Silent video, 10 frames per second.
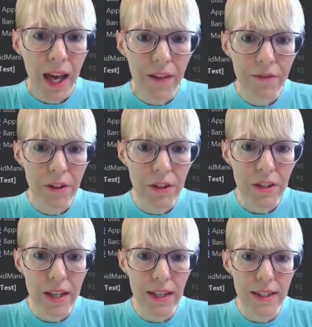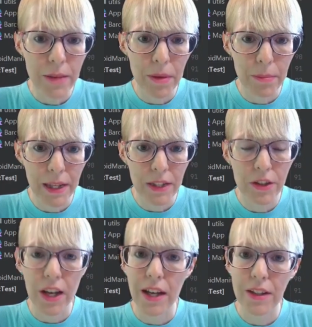At first, I set my page
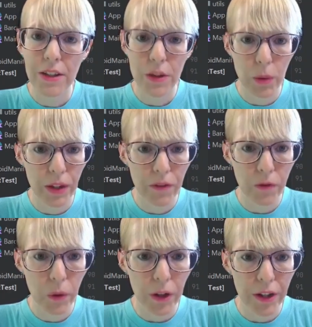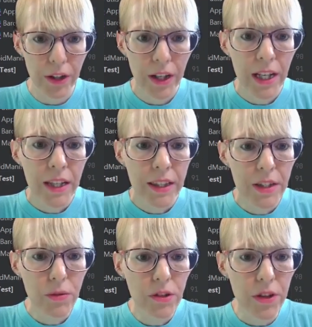size to 24.
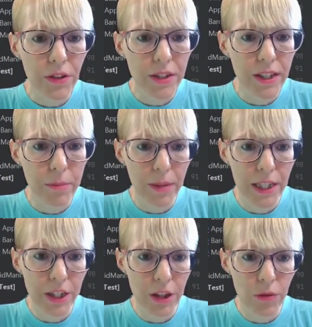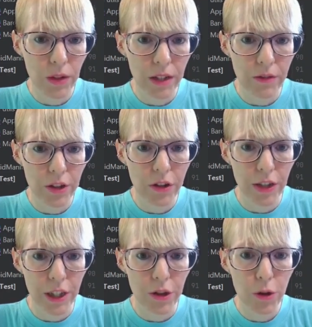This resulted in paging 3
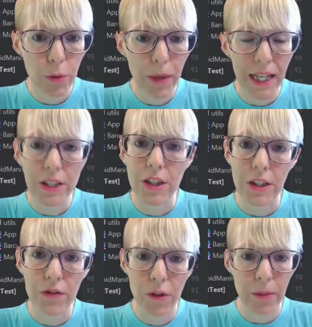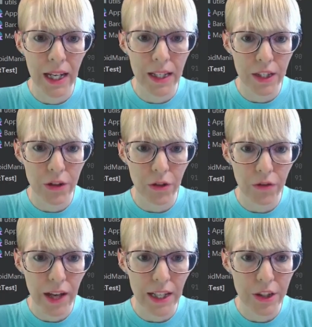returning 2 pages for my initial
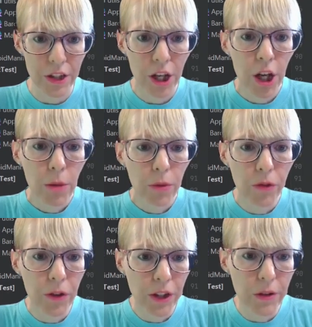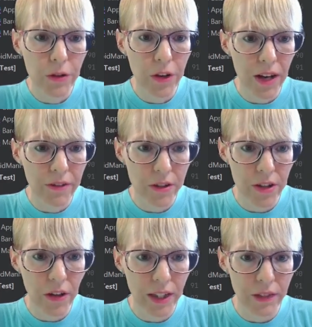fetch before the user ever
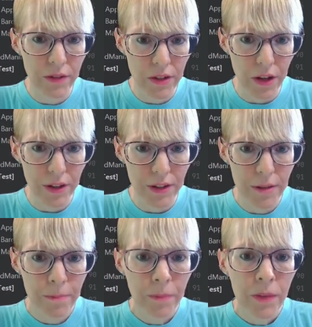saw any results.